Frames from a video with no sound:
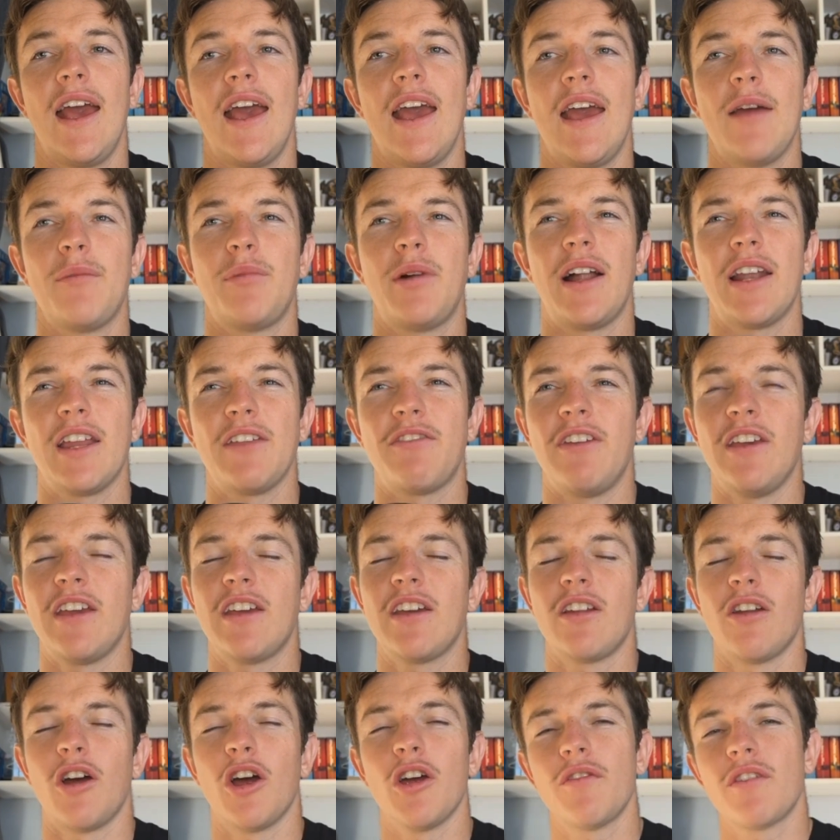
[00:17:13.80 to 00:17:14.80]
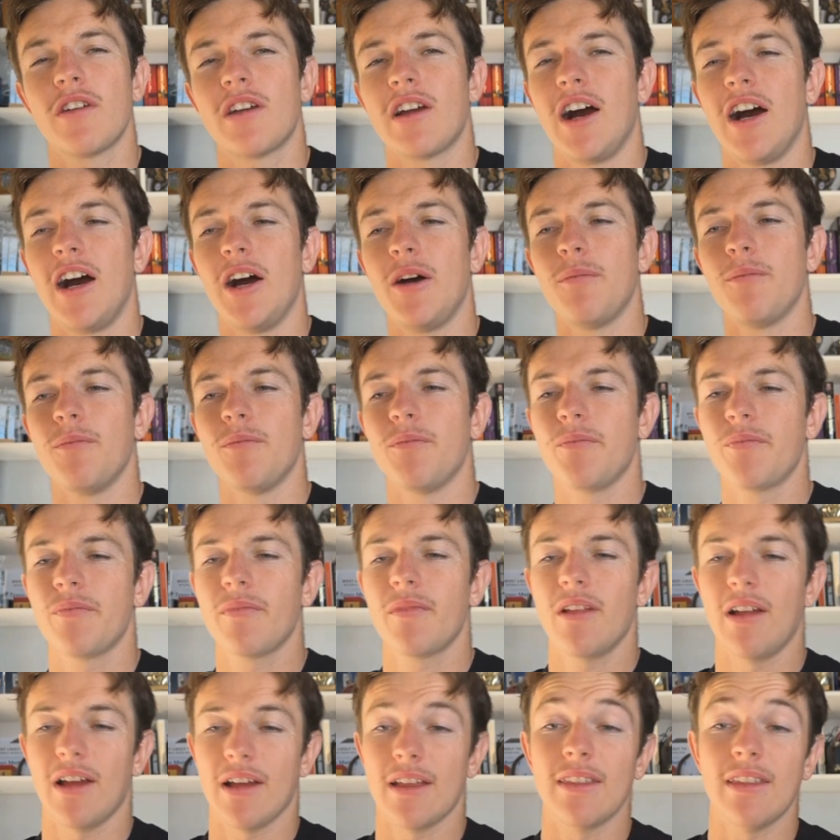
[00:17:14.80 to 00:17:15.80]
But if he can overcome
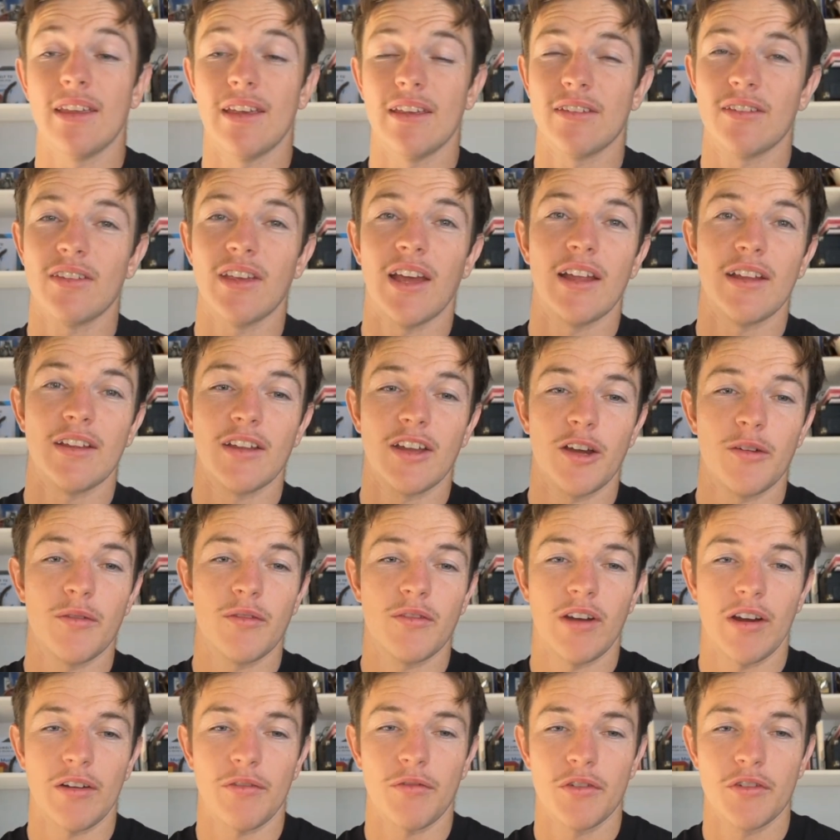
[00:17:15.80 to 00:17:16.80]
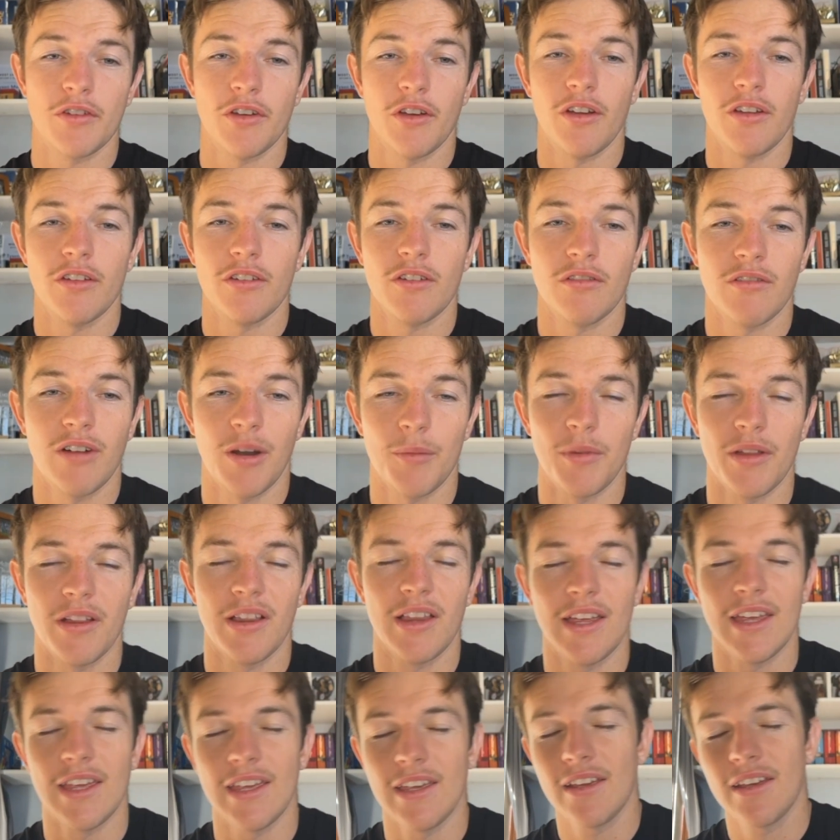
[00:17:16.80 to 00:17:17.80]
like this and like return to rugby
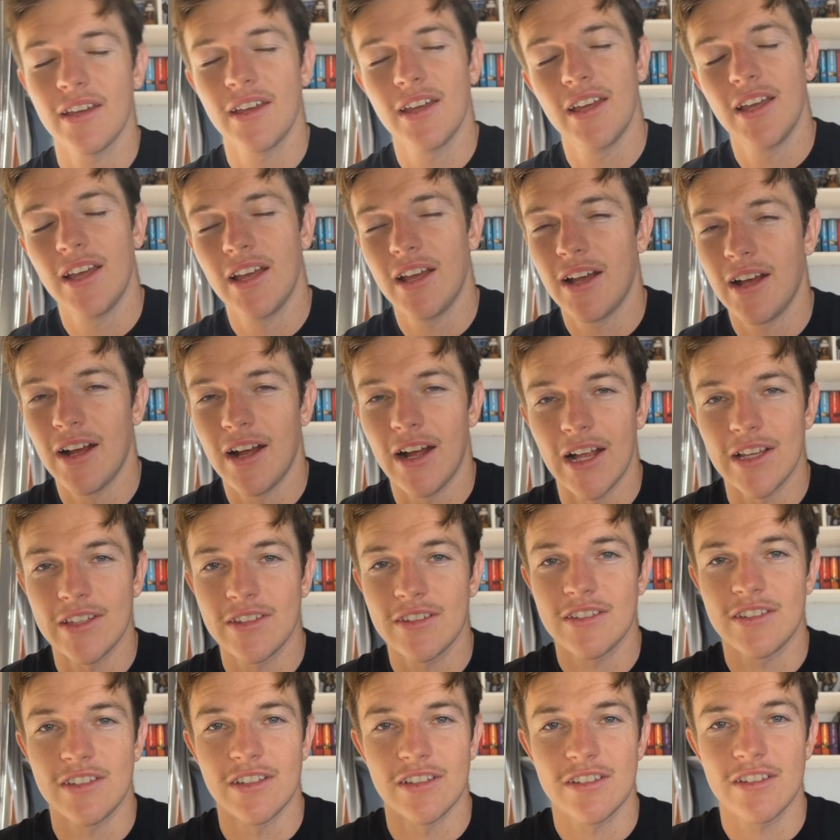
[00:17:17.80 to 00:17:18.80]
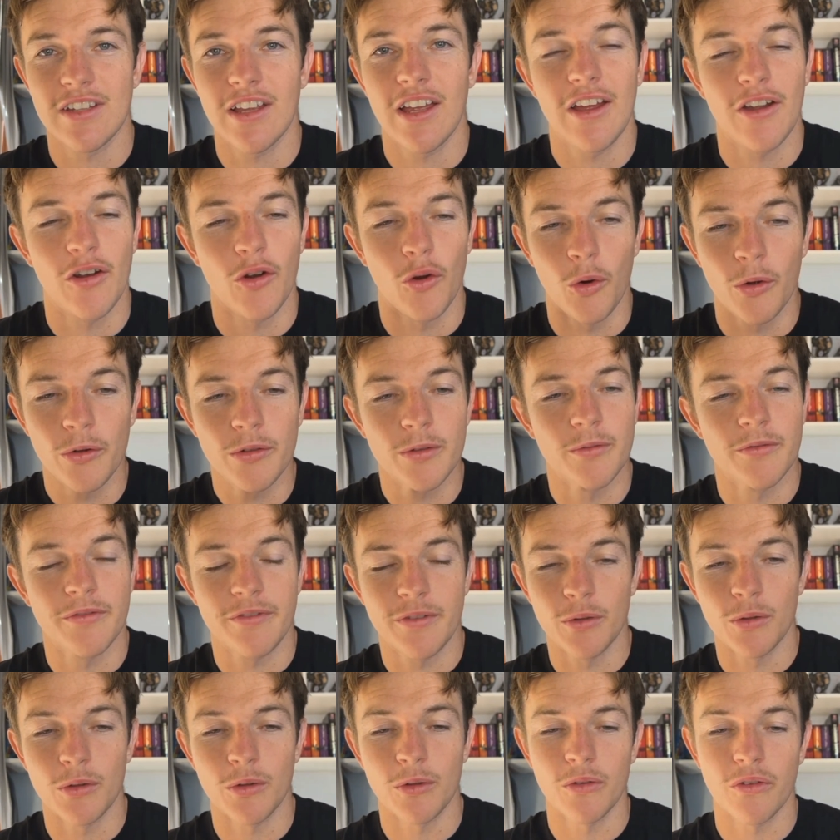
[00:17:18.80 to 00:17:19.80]
league, that's just an awesome
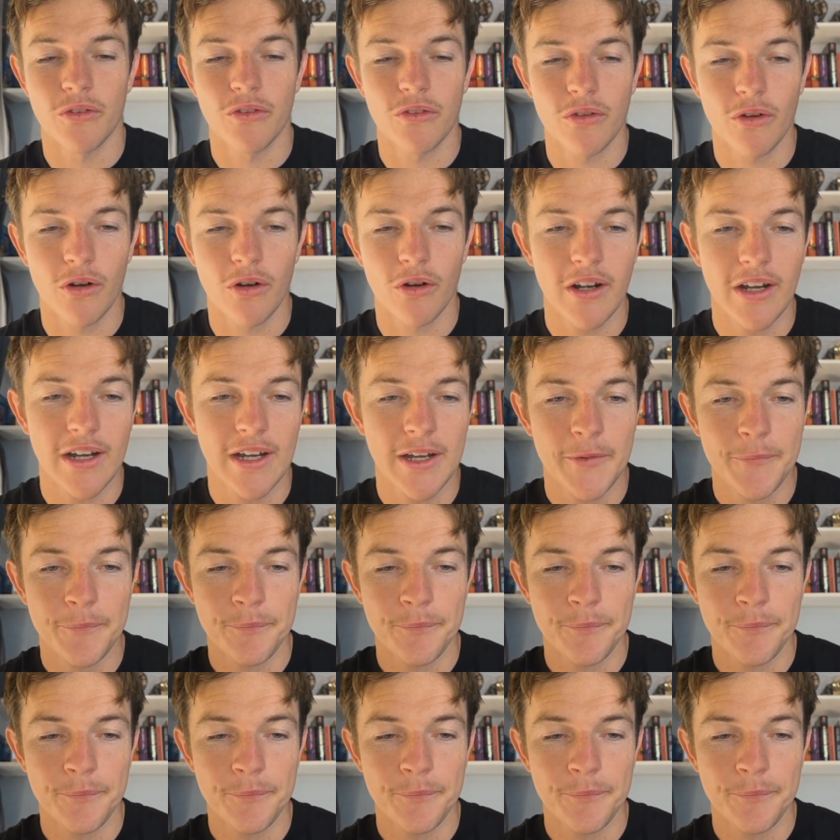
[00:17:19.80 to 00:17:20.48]
feel-good story.